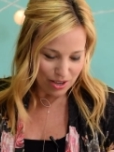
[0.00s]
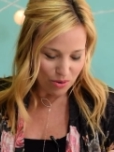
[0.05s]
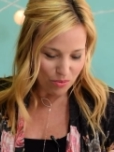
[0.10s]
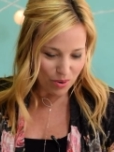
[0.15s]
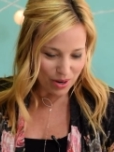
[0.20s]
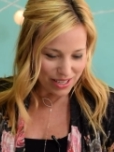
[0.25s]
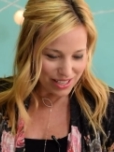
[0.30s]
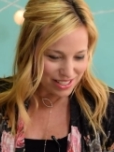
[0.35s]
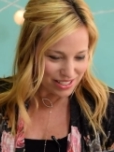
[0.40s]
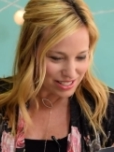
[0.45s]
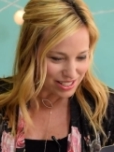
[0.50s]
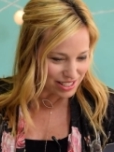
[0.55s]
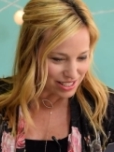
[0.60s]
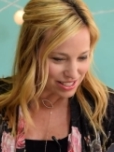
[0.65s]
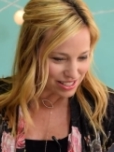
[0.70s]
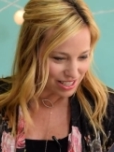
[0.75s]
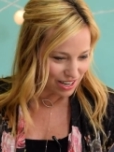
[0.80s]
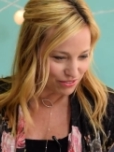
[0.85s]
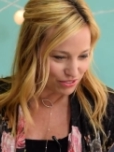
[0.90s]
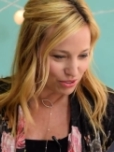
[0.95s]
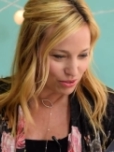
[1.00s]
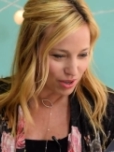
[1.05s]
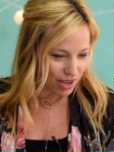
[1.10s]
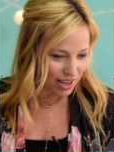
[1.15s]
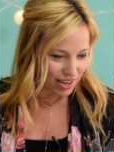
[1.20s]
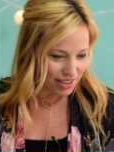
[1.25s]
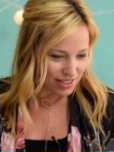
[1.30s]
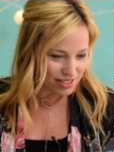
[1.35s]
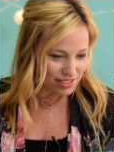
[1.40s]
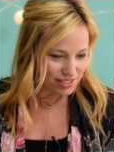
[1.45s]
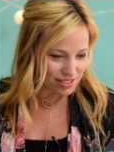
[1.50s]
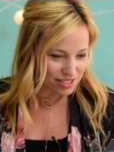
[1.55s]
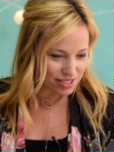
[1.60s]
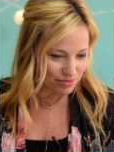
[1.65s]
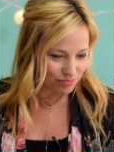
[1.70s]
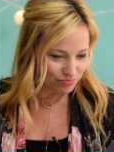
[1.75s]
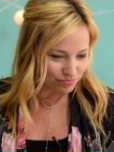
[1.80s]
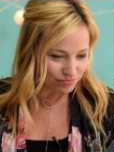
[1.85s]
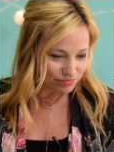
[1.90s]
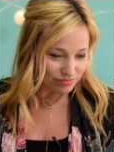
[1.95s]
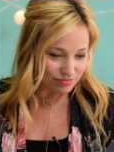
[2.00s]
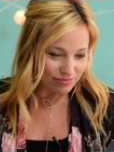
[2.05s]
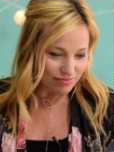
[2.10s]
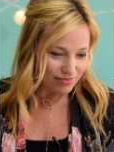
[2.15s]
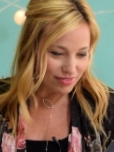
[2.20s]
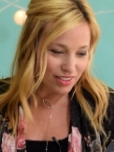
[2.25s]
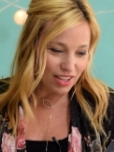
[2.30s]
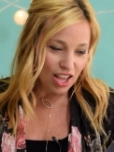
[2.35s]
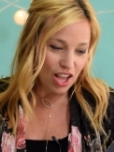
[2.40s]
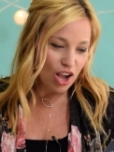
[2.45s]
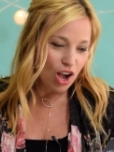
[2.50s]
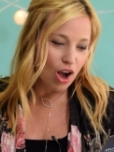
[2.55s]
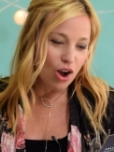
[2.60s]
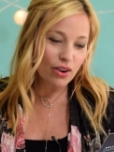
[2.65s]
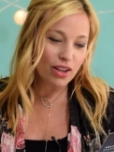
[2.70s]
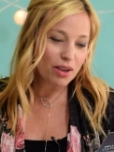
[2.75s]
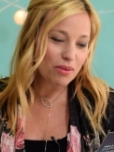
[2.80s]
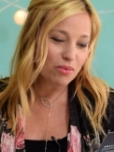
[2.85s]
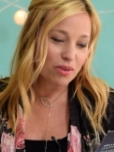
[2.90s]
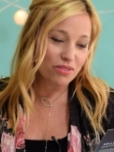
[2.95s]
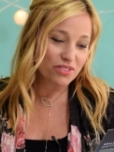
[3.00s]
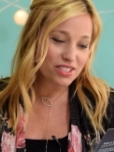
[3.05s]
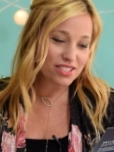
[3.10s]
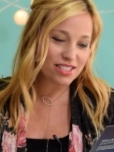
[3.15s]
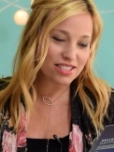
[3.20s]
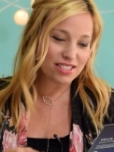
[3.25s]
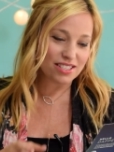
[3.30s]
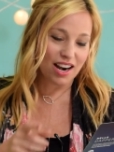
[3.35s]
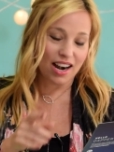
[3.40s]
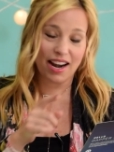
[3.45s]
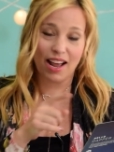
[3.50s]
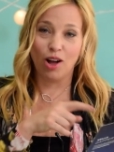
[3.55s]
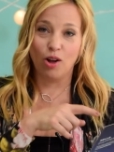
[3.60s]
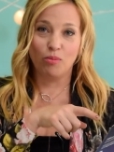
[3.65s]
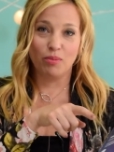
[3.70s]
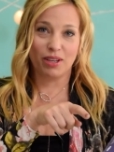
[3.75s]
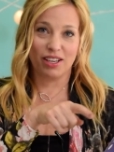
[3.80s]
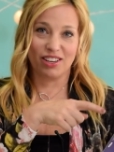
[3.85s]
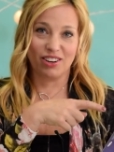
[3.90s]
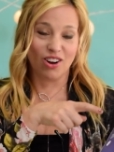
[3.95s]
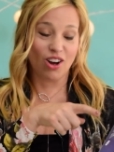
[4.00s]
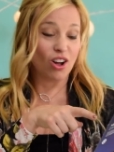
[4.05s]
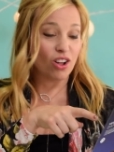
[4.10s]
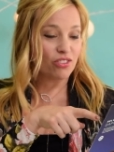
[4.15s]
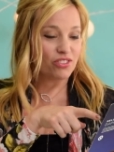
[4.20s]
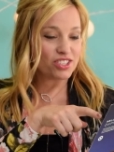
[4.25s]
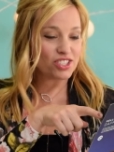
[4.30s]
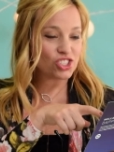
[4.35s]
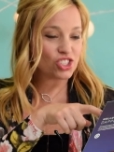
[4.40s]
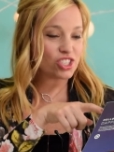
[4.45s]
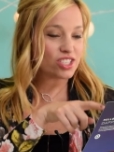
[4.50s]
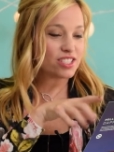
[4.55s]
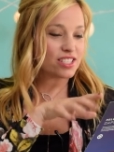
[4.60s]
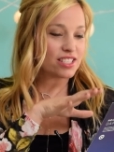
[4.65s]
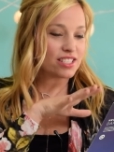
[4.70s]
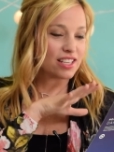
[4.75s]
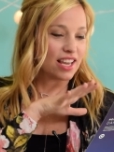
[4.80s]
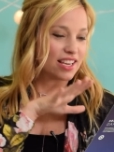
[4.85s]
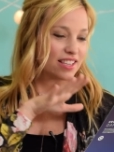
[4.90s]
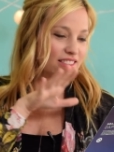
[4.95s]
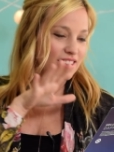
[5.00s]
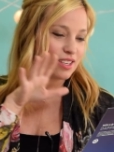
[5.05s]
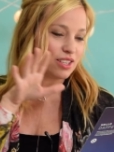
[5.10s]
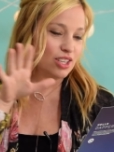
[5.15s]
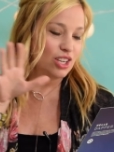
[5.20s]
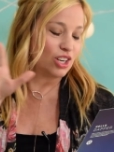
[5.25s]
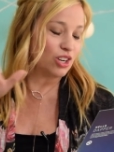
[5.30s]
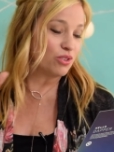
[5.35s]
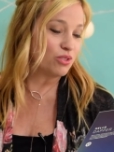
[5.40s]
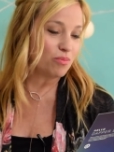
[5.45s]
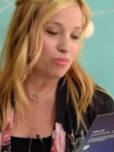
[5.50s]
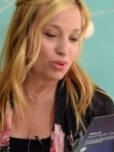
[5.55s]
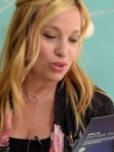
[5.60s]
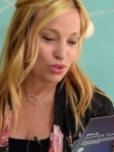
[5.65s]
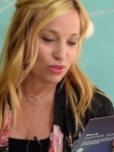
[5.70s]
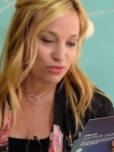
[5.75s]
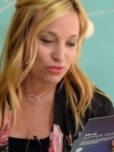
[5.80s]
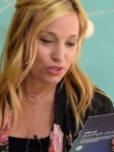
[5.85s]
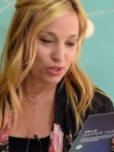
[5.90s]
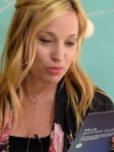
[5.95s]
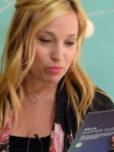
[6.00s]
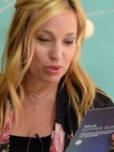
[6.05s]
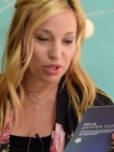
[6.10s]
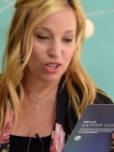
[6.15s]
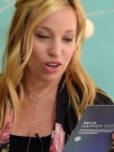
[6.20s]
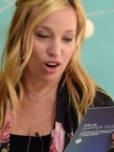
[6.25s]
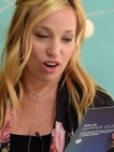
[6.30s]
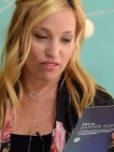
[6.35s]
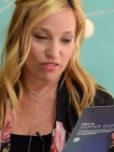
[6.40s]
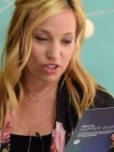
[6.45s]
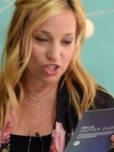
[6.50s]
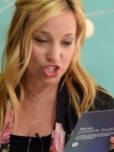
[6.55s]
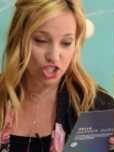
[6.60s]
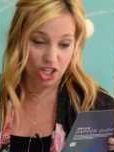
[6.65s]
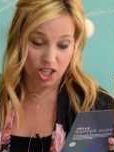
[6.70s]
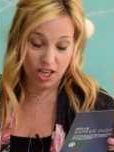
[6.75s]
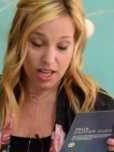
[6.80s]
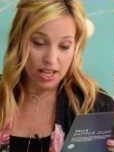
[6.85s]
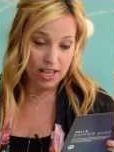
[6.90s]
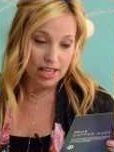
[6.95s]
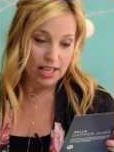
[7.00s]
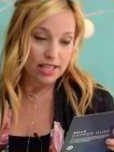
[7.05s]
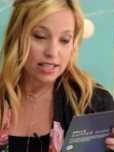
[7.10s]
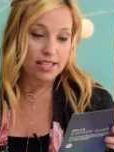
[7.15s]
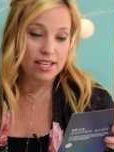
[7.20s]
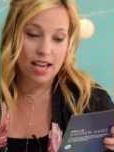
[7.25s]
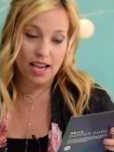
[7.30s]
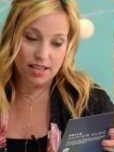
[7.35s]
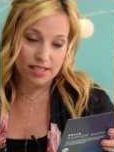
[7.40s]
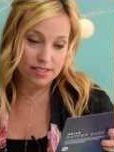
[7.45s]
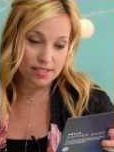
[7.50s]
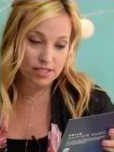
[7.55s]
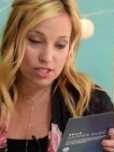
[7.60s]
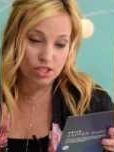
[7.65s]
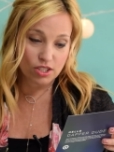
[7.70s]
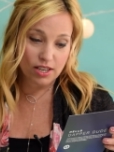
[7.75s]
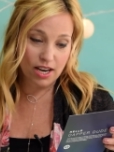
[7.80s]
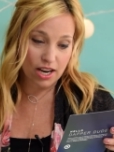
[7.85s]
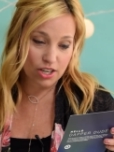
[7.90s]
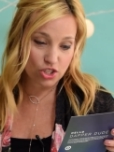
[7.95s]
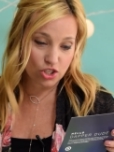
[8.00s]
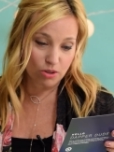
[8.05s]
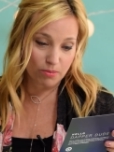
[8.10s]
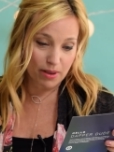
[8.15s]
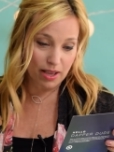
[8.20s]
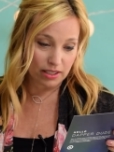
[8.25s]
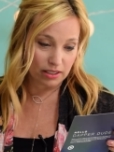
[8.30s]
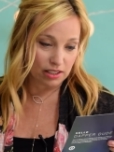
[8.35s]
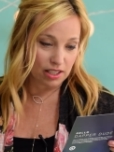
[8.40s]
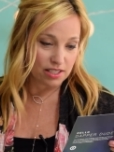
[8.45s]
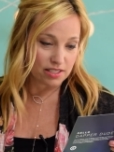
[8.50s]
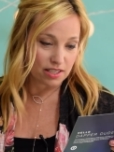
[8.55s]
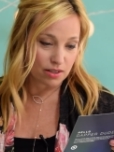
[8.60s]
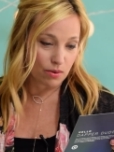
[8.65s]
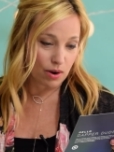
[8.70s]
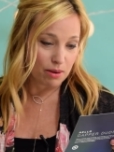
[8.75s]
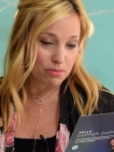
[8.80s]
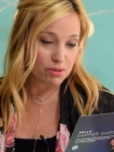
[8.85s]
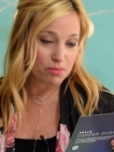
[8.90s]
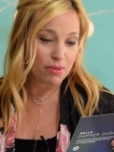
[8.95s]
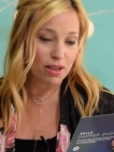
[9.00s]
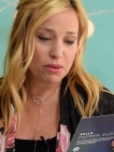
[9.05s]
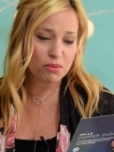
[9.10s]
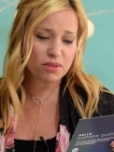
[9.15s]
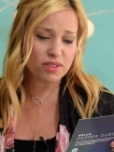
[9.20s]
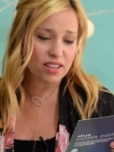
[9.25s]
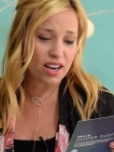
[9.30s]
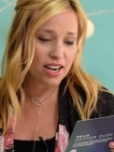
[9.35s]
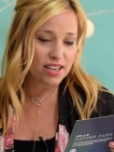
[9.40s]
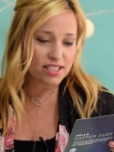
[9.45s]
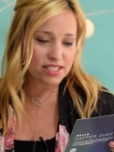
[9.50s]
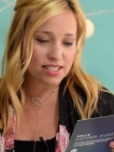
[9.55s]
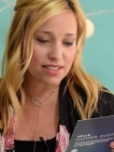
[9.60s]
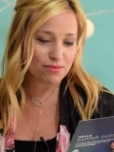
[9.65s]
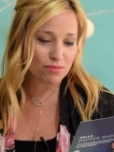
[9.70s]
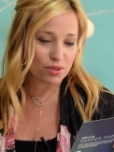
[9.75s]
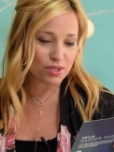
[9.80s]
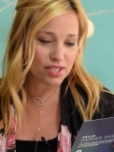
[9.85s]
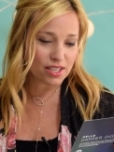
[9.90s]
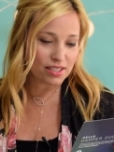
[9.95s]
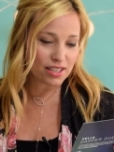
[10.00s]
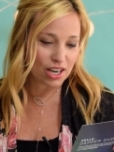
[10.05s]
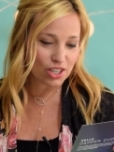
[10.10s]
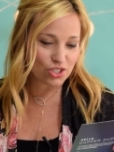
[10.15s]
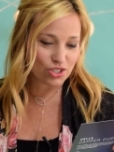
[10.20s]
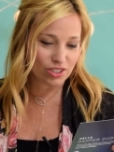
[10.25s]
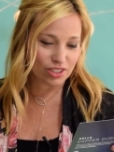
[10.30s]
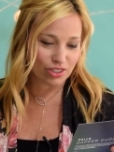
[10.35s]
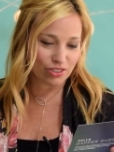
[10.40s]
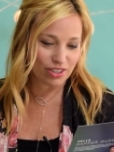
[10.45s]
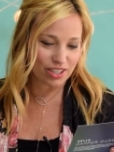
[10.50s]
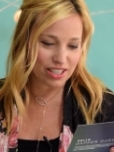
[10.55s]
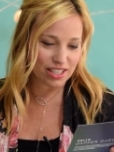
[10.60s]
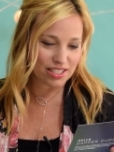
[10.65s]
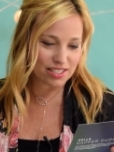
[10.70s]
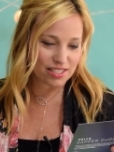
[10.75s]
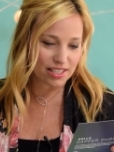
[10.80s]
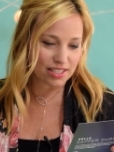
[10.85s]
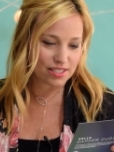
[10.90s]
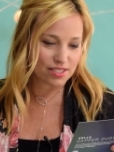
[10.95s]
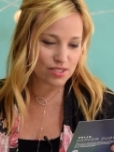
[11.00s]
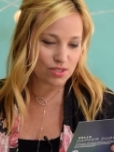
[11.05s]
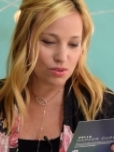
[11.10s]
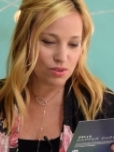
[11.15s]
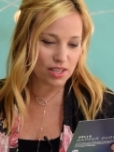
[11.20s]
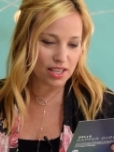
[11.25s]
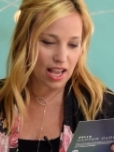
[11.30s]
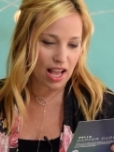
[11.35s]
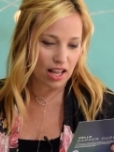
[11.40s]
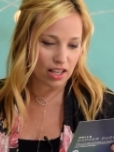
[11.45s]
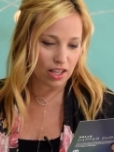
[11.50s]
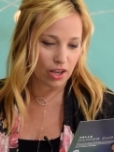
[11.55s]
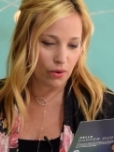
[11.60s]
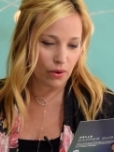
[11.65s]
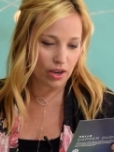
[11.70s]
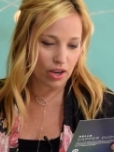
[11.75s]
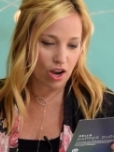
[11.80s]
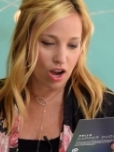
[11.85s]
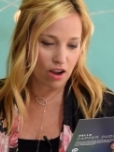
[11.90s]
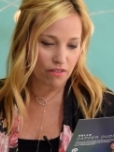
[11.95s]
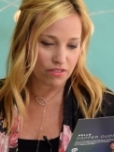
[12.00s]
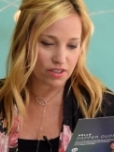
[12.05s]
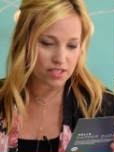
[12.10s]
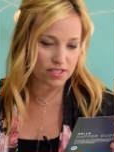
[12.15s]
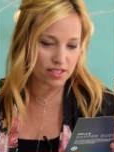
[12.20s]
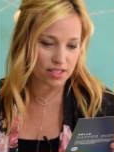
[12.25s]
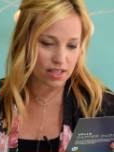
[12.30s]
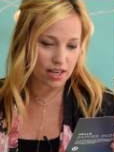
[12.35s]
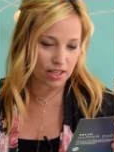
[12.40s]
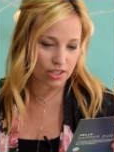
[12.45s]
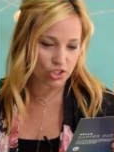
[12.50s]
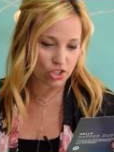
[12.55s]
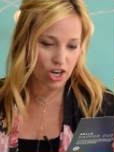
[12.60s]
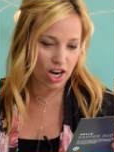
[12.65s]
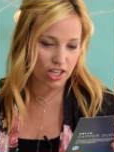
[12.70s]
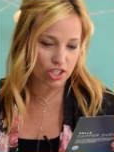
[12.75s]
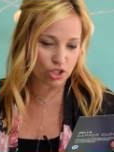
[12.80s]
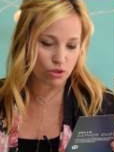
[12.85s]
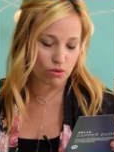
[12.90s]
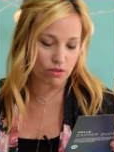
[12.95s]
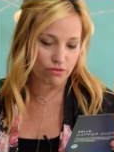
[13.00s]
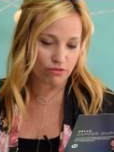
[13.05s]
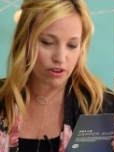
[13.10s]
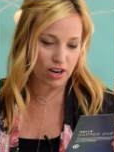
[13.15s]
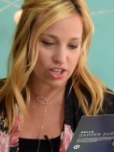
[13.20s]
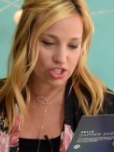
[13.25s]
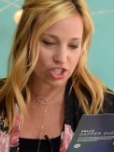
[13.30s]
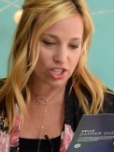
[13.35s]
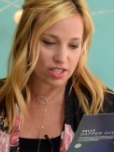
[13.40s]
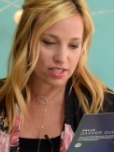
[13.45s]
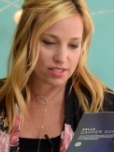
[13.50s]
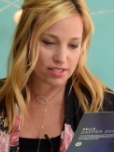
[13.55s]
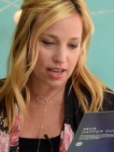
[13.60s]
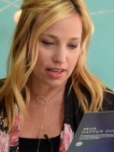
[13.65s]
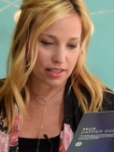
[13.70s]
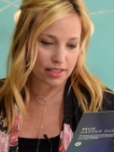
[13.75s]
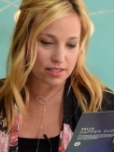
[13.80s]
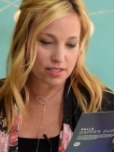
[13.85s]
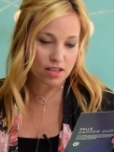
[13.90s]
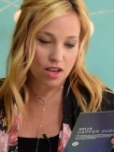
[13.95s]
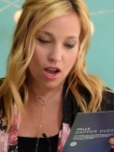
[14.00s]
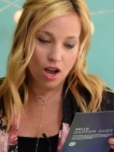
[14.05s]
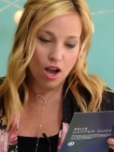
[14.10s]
What is this stuff, you guys? Okay, well this is not helping at all. This just is like the, you know, the beautiful PR version. Yes to natural man cleansing wipes made with 97% natural ingredients like soothing aloe and coffee seed extract to refresh in seconds.